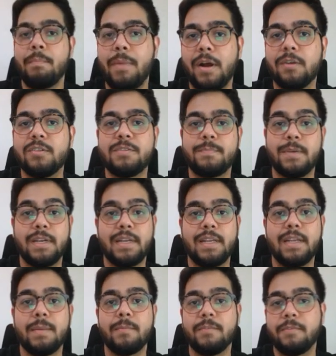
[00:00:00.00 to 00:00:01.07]
pounds per
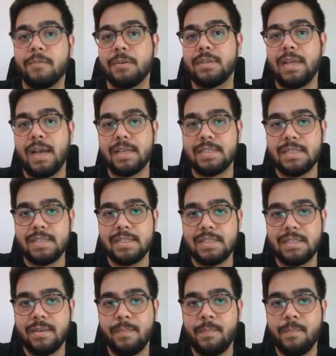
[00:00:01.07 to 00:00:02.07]
year before taxes.